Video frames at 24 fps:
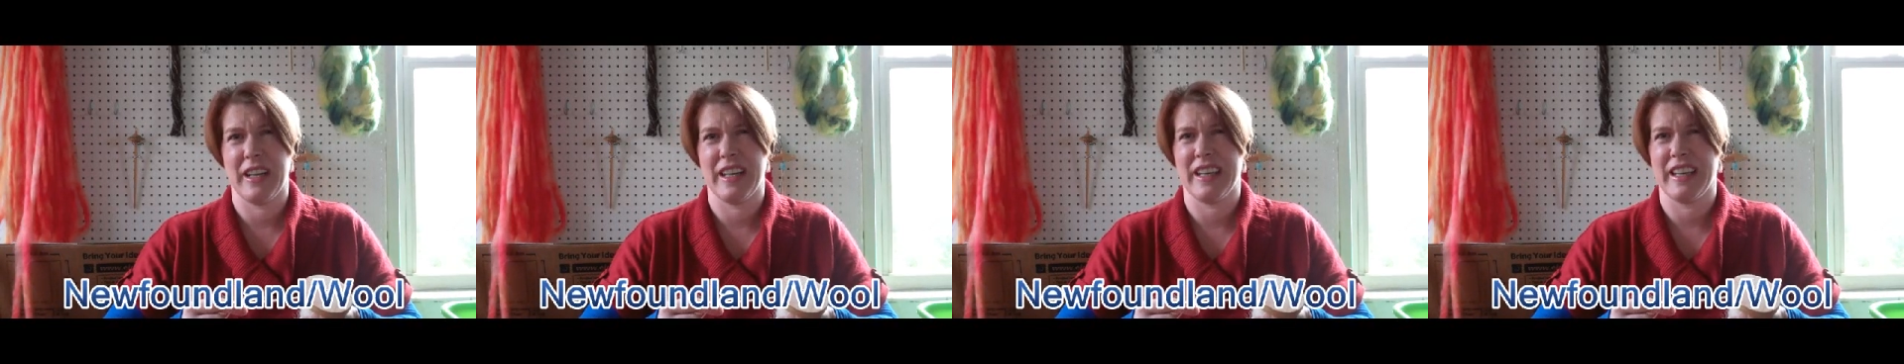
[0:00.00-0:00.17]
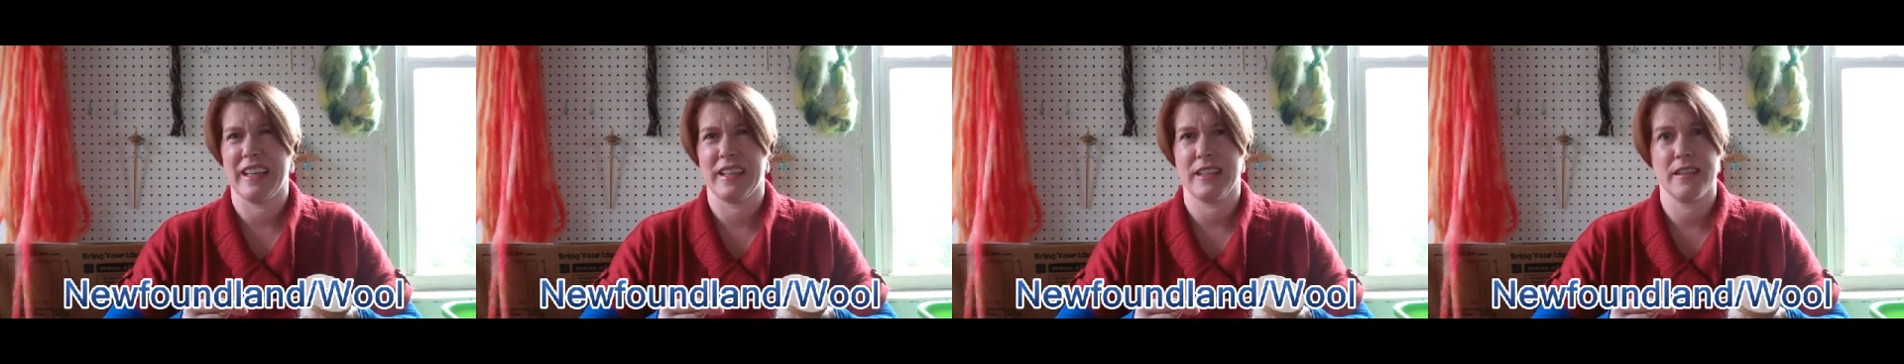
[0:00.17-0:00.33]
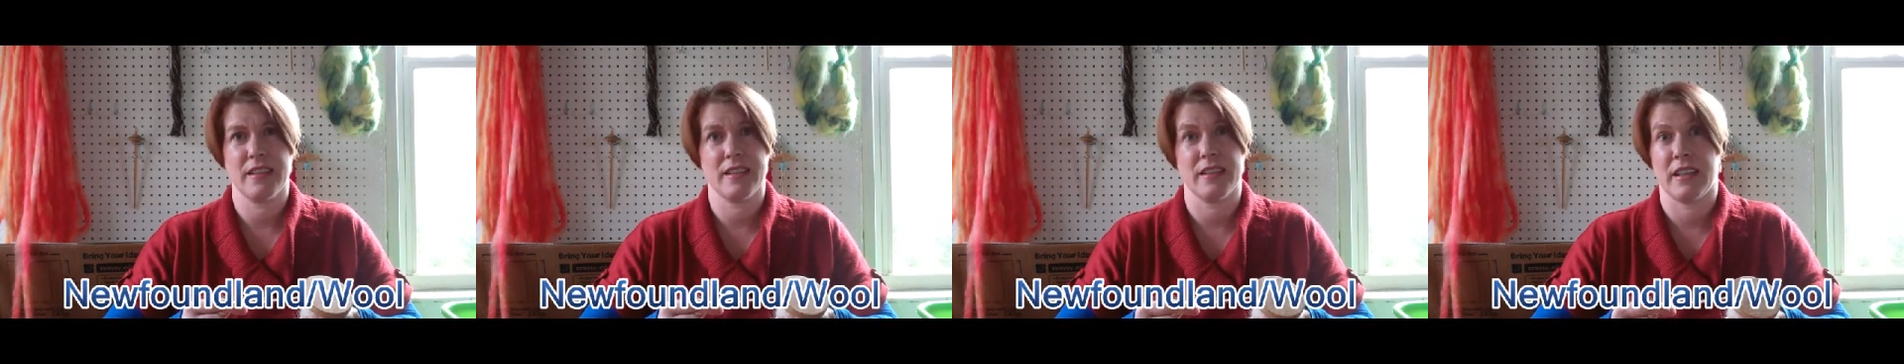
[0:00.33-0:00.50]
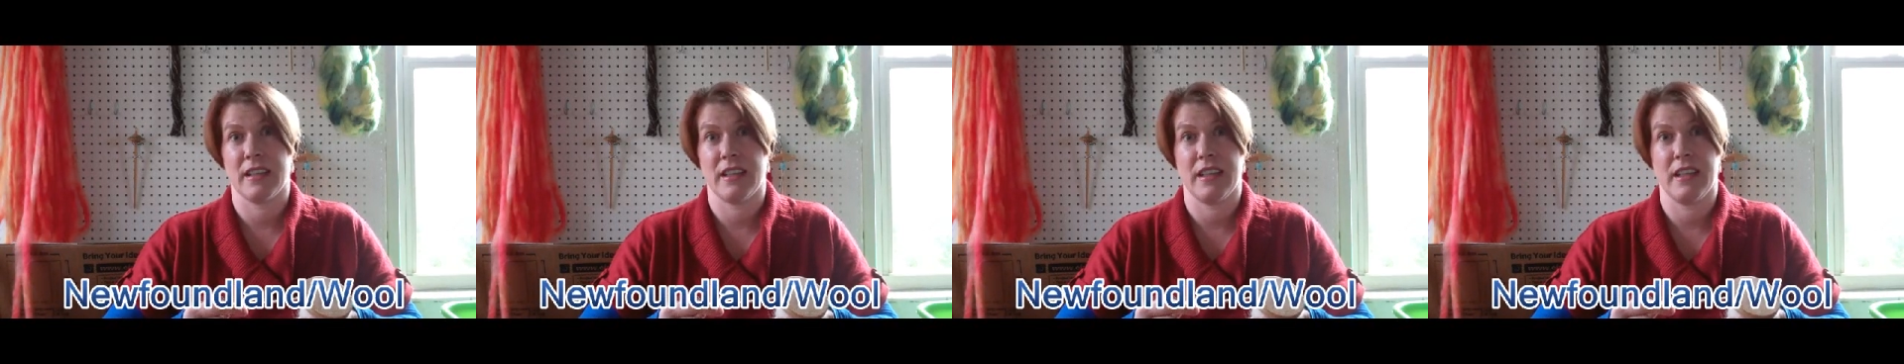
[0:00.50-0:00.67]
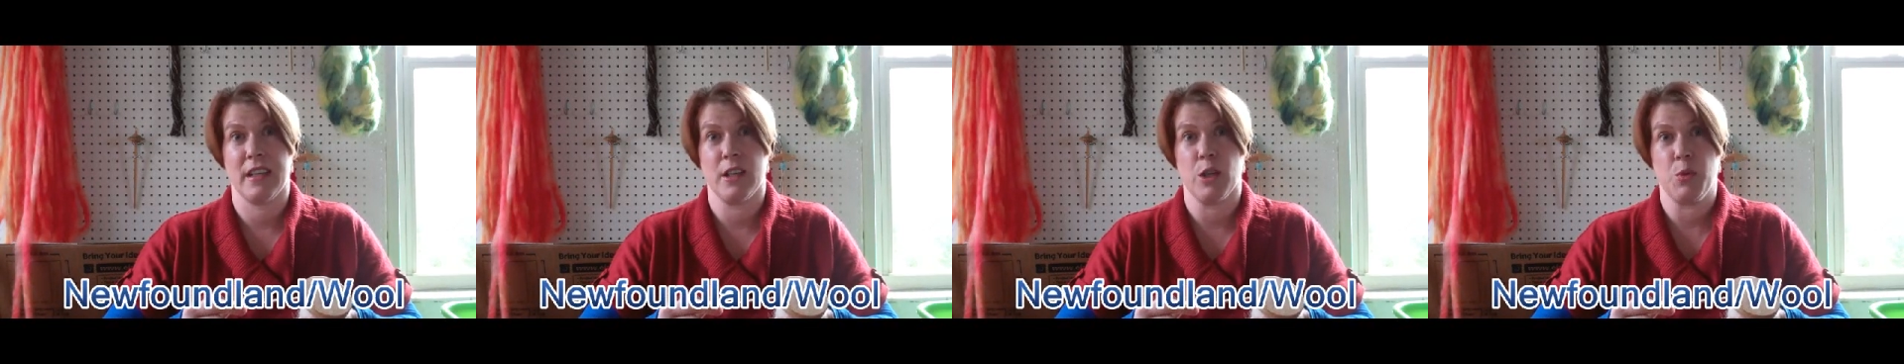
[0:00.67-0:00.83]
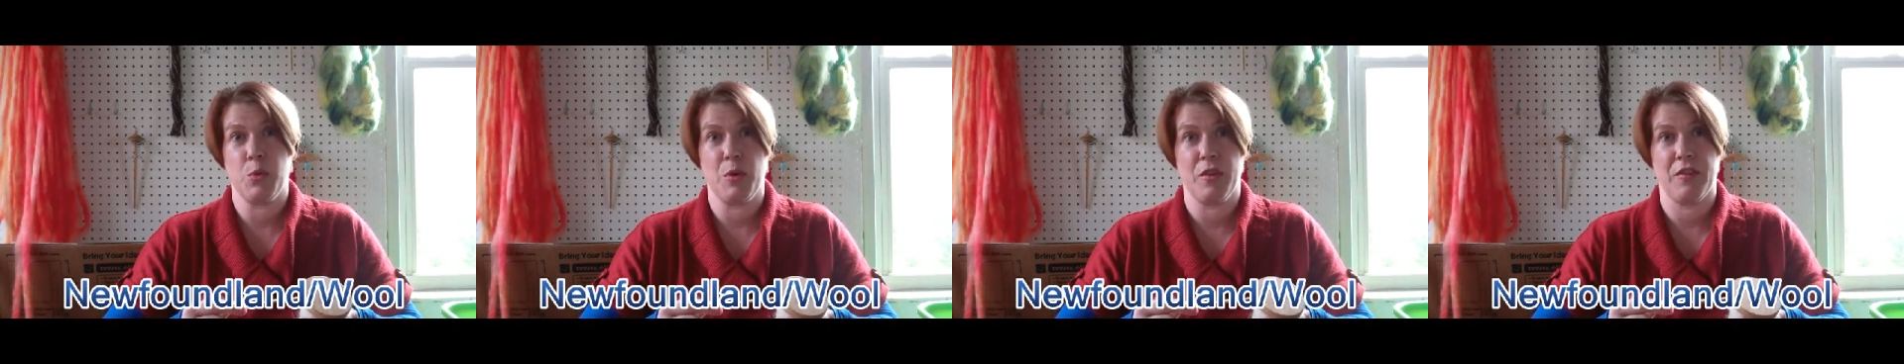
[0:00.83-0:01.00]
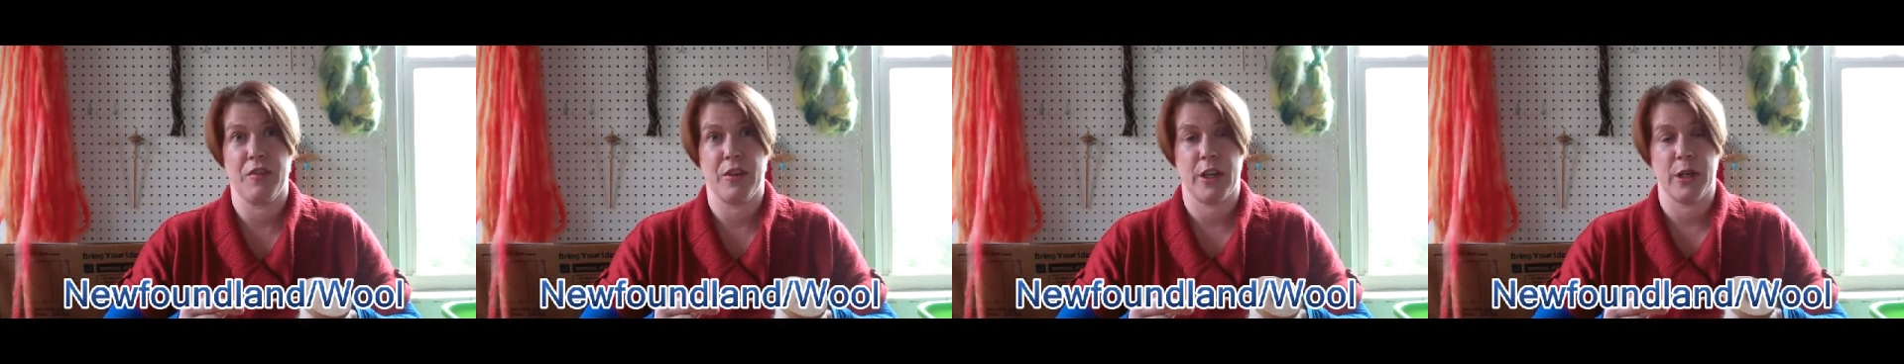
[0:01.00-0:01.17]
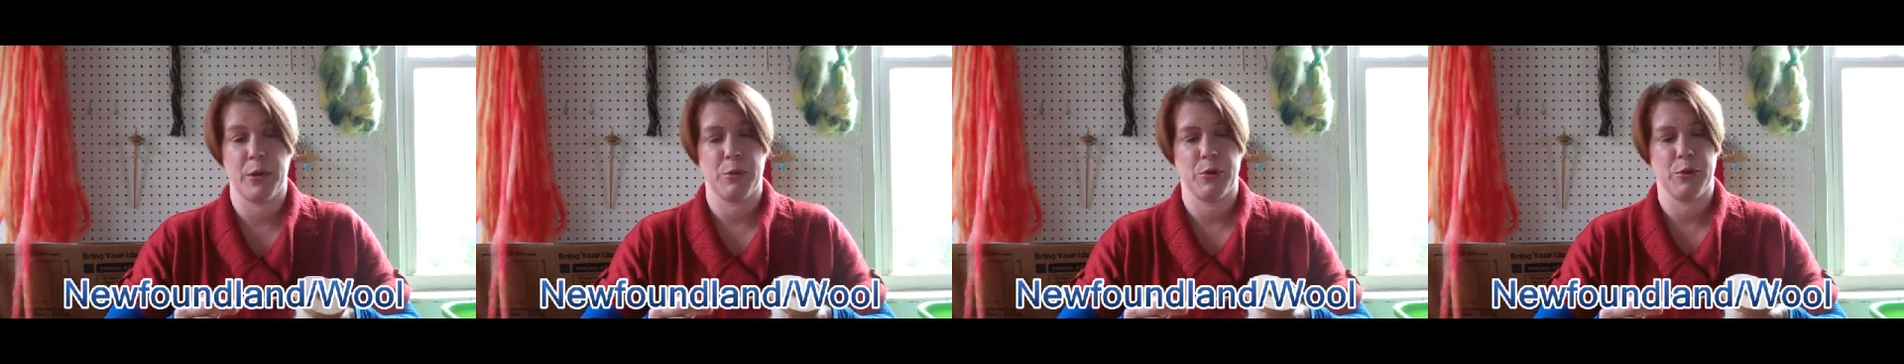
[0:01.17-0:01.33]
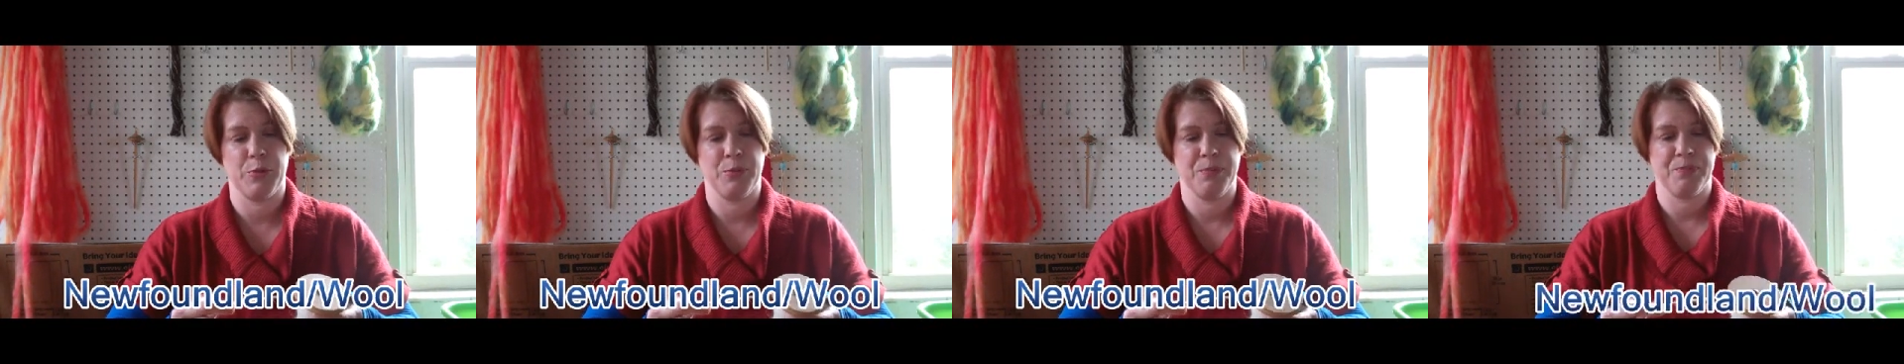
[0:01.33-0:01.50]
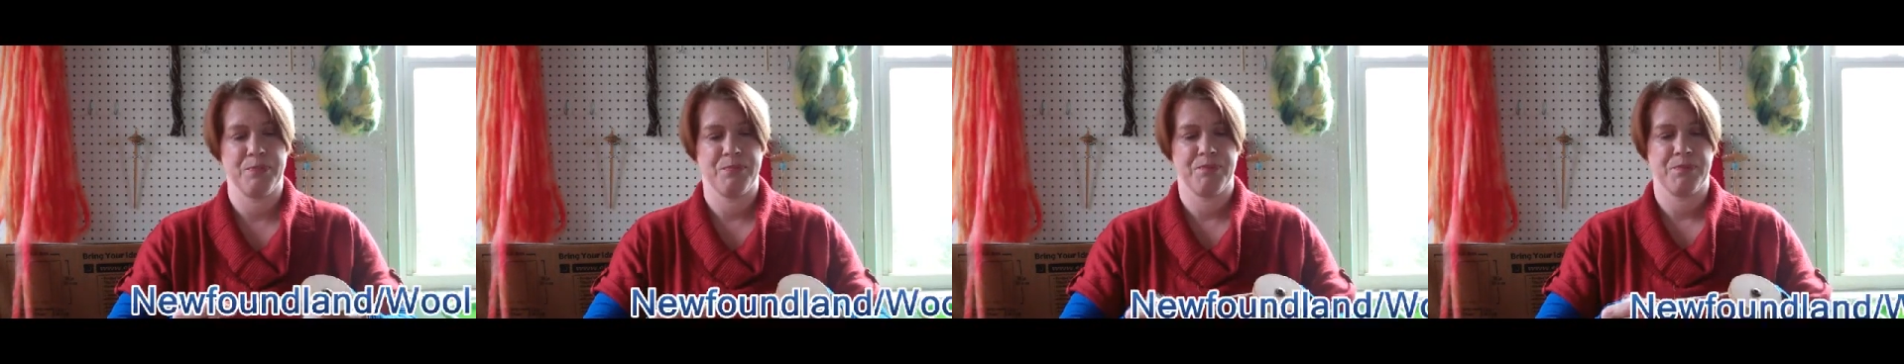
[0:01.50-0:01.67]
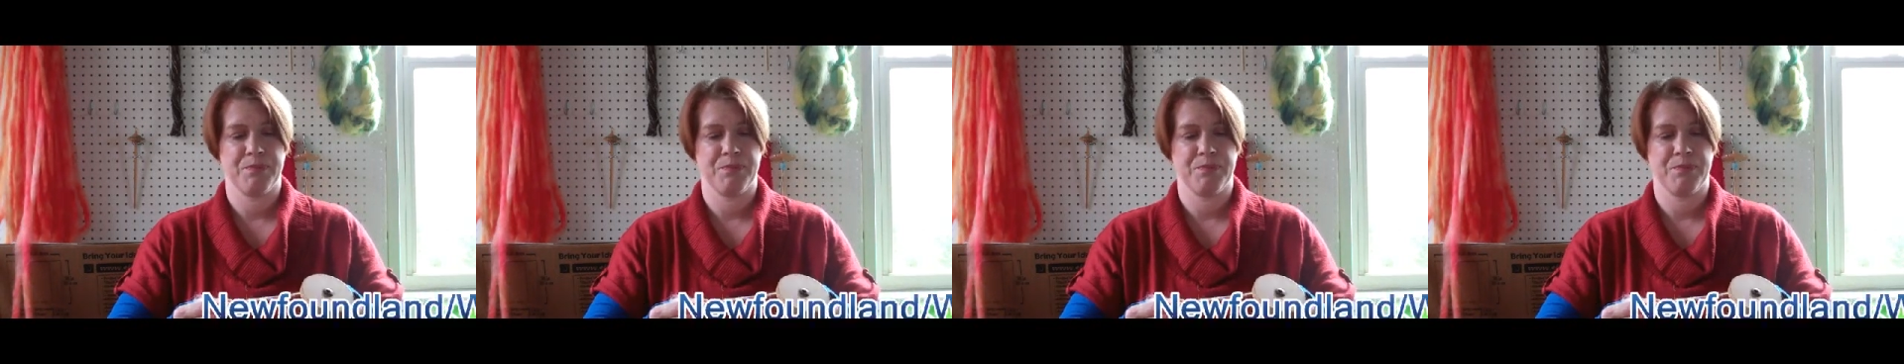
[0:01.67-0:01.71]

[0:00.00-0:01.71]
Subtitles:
I guess, any animal fiber.